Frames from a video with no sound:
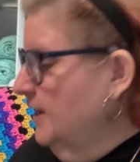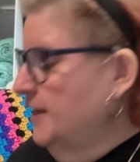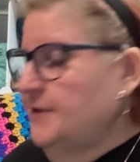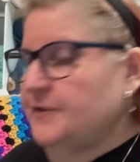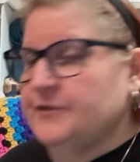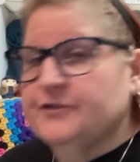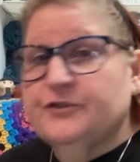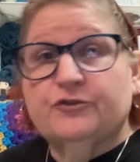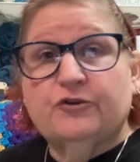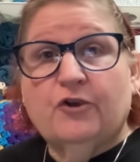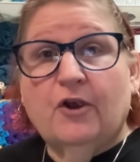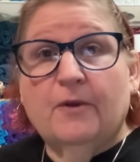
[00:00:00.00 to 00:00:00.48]

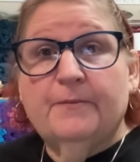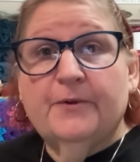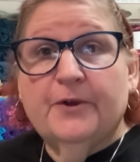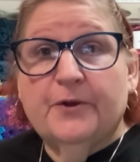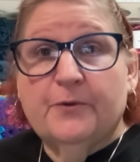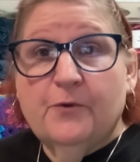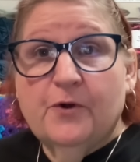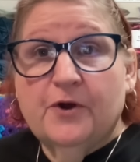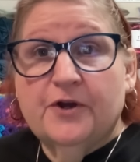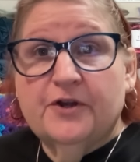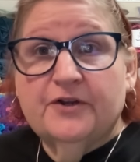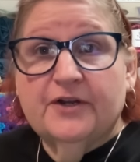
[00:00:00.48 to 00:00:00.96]
strawberry
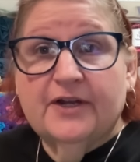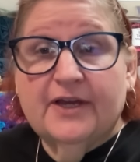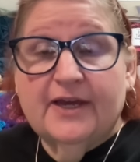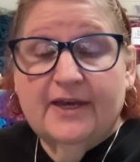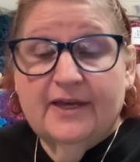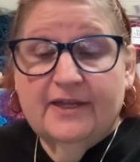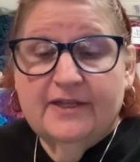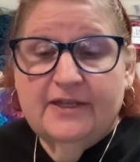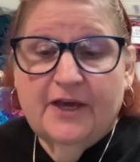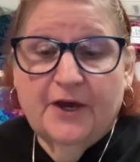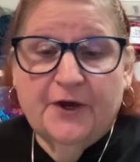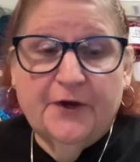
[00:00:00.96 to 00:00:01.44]
water
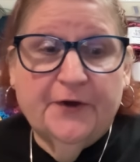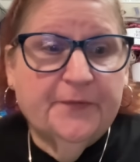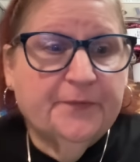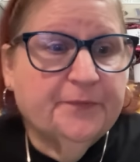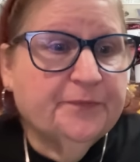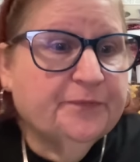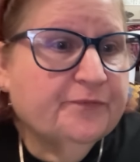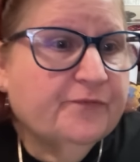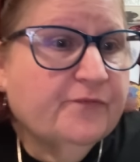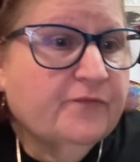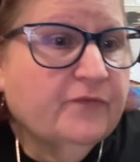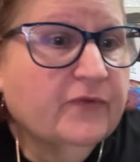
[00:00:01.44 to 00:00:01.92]
again, y'all.
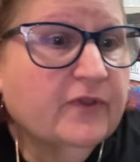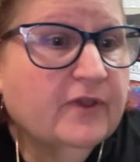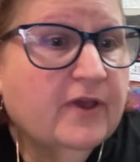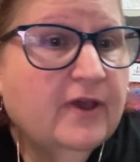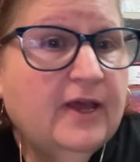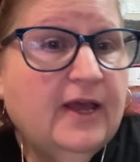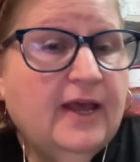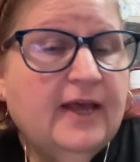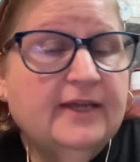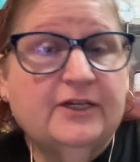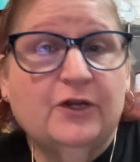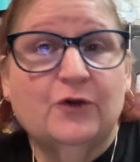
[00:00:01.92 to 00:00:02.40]

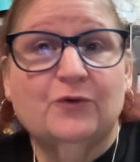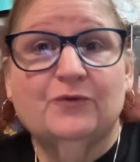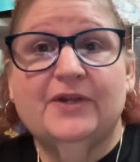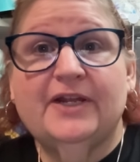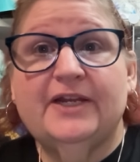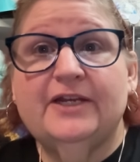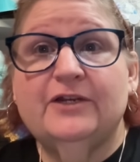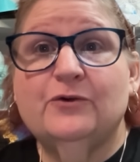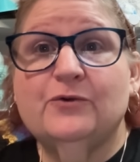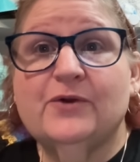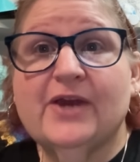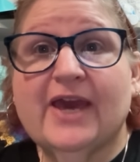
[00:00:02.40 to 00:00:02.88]
Don't
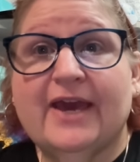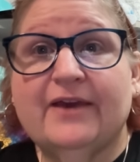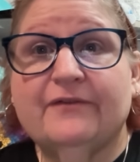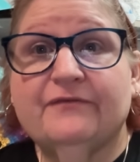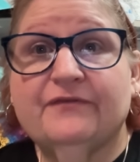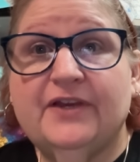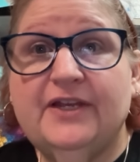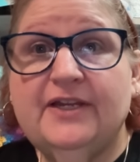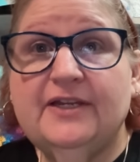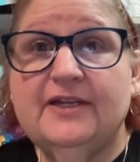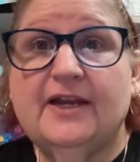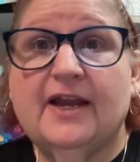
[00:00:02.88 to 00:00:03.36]
need no
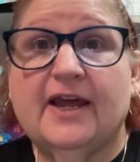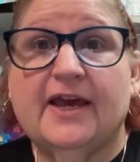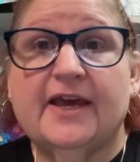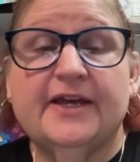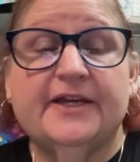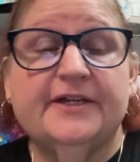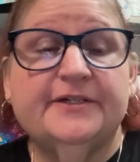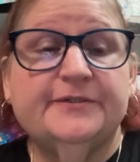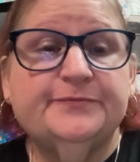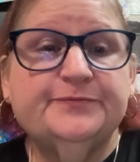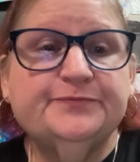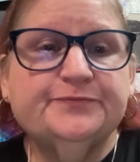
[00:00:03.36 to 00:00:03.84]
caffeine
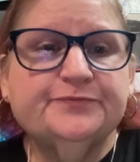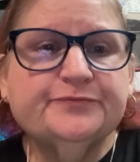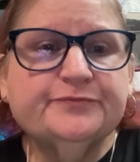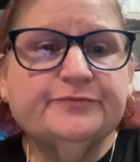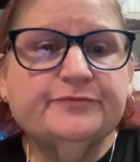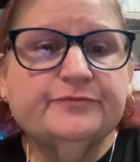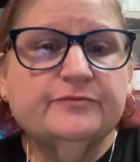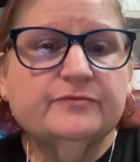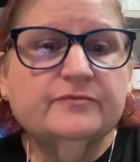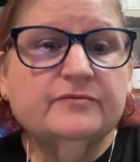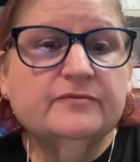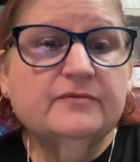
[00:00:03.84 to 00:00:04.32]
today.
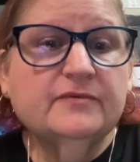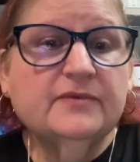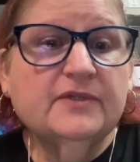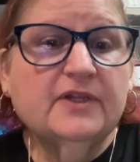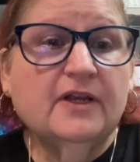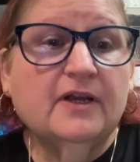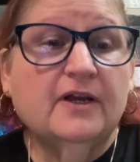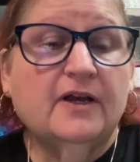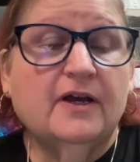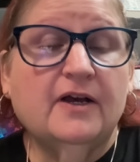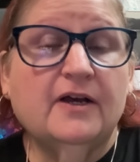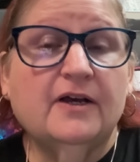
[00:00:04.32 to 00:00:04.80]

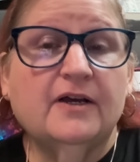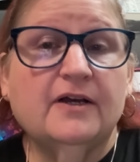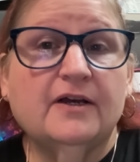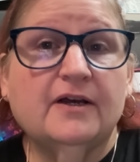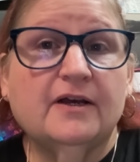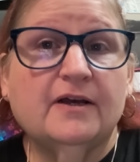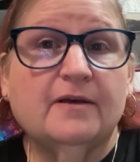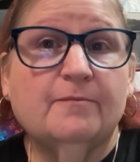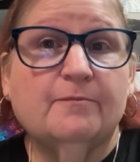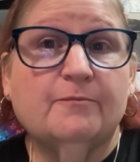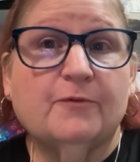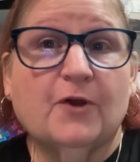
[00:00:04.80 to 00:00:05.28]

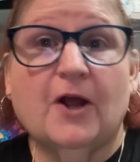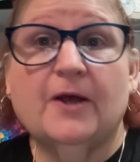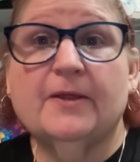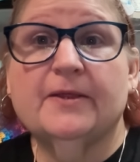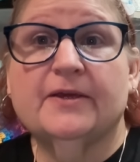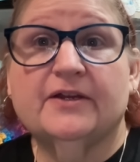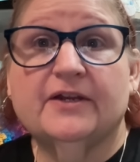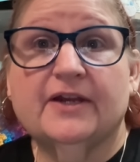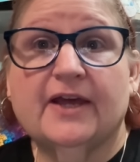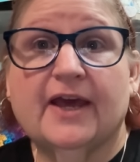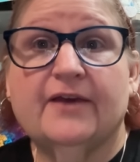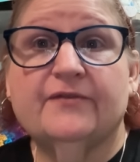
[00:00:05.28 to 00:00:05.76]
Probably
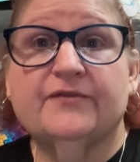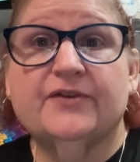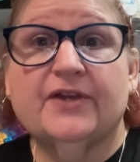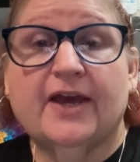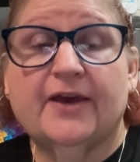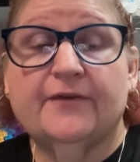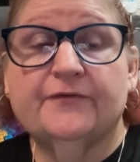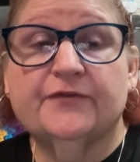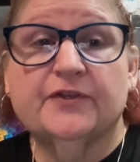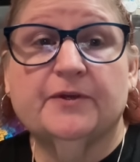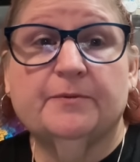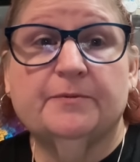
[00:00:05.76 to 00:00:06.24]
going to
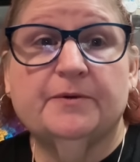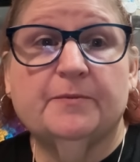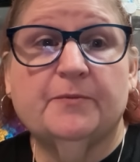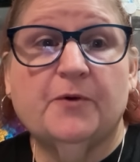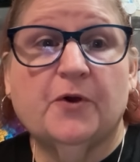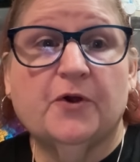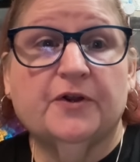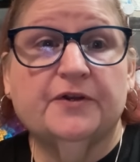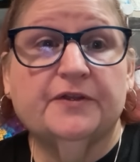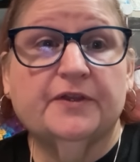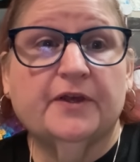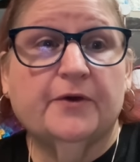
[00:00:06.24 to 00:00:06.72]
have some
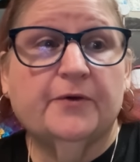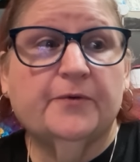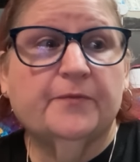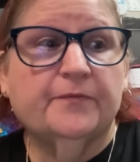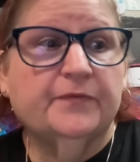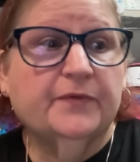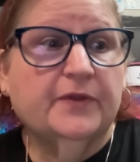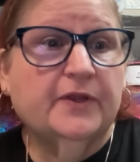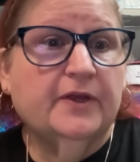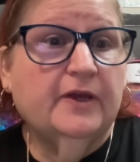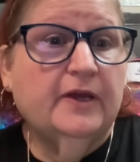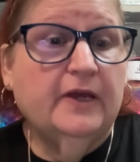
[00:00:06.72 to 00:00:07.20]
tomorrow, though.
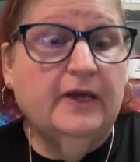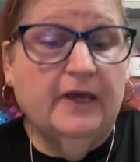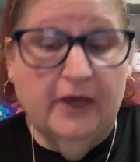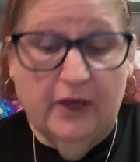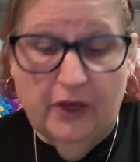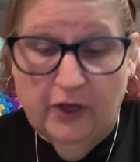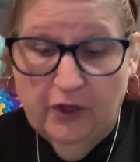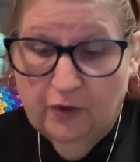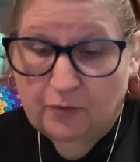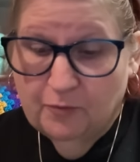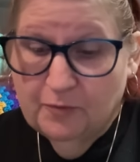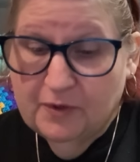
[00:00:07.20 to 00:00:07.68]

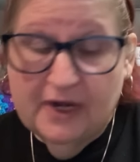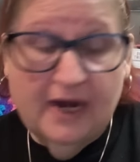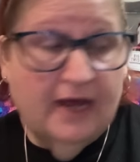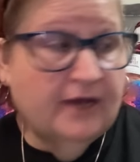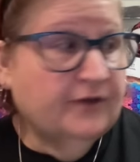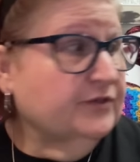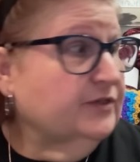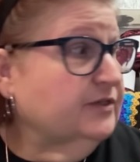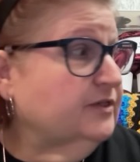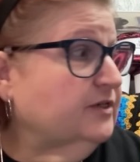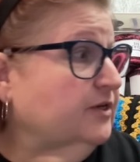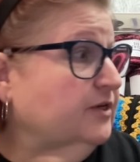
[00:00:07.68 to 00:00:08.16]
But I'll